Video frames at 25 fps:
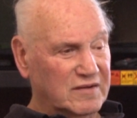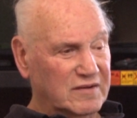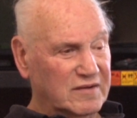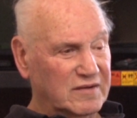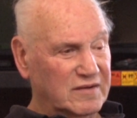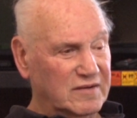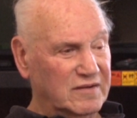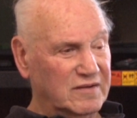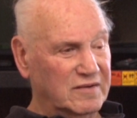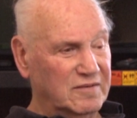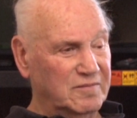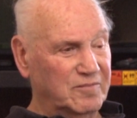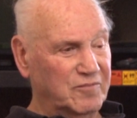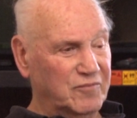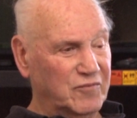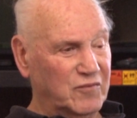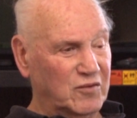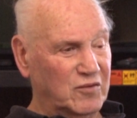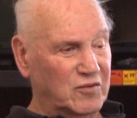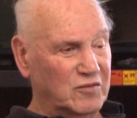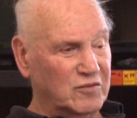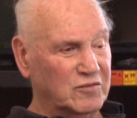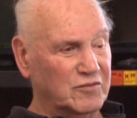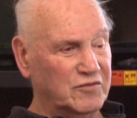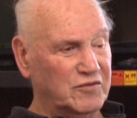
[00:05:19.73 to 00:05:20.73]

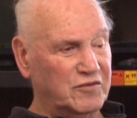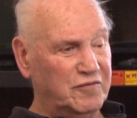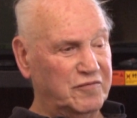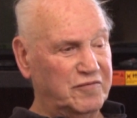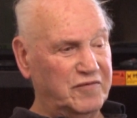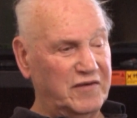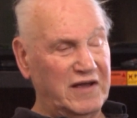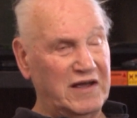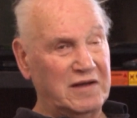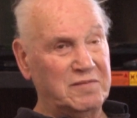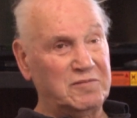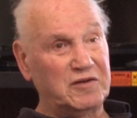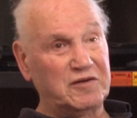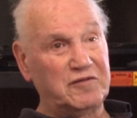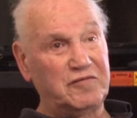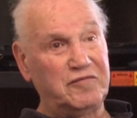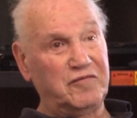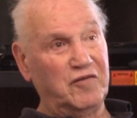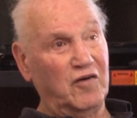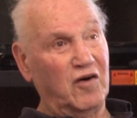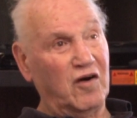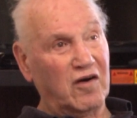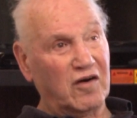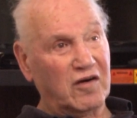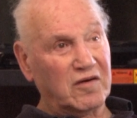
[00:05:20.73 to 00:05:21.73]
owned the family
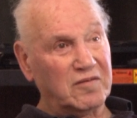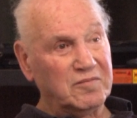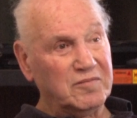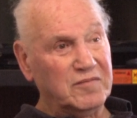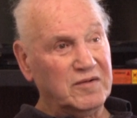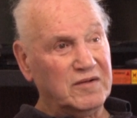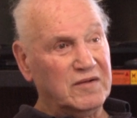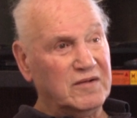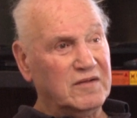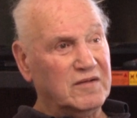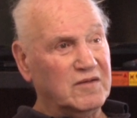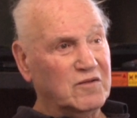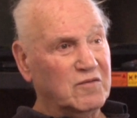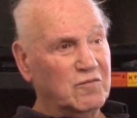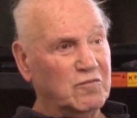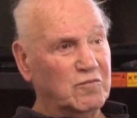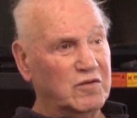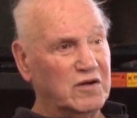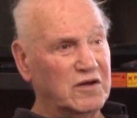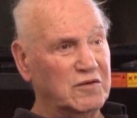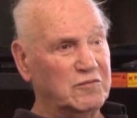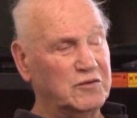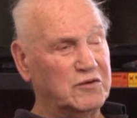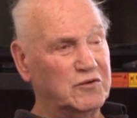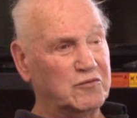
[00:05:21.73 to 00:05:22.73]
farm
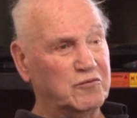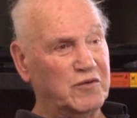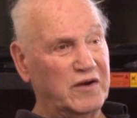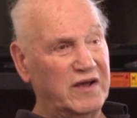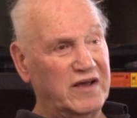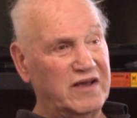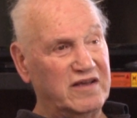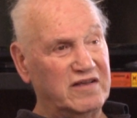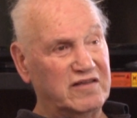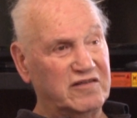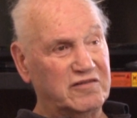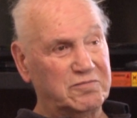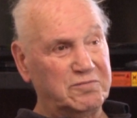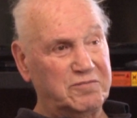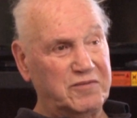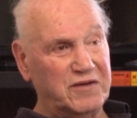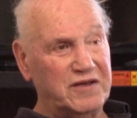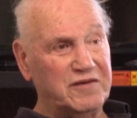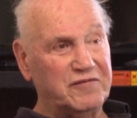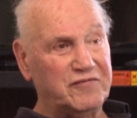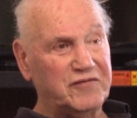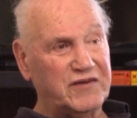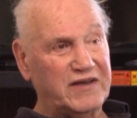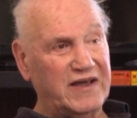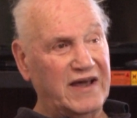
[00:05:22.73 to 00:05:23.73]
where we raised
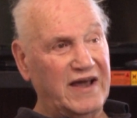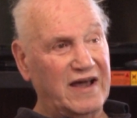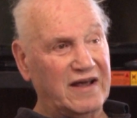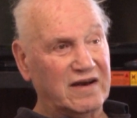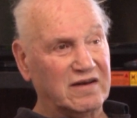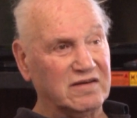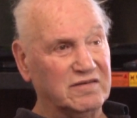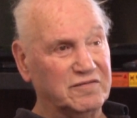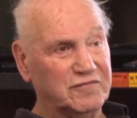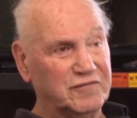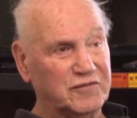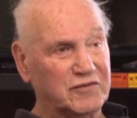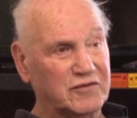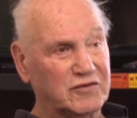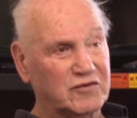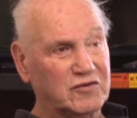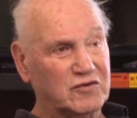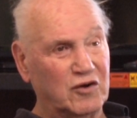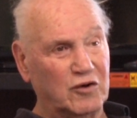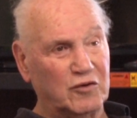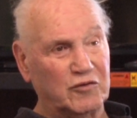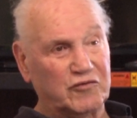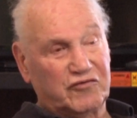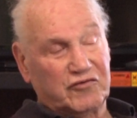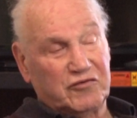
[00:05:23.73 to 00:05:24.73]
beef cattle for the
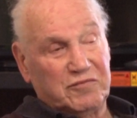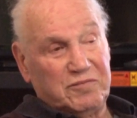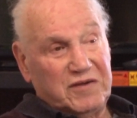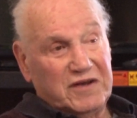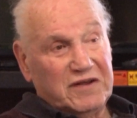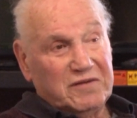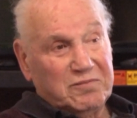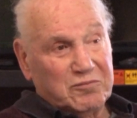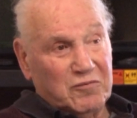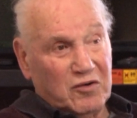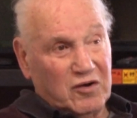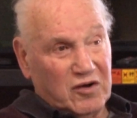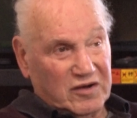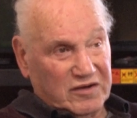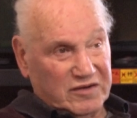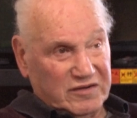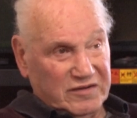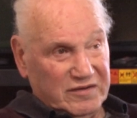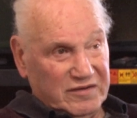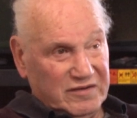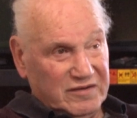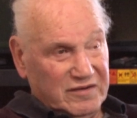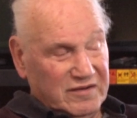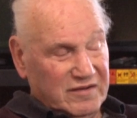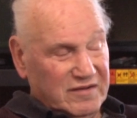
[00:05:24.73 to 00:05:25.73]
kosher meat market.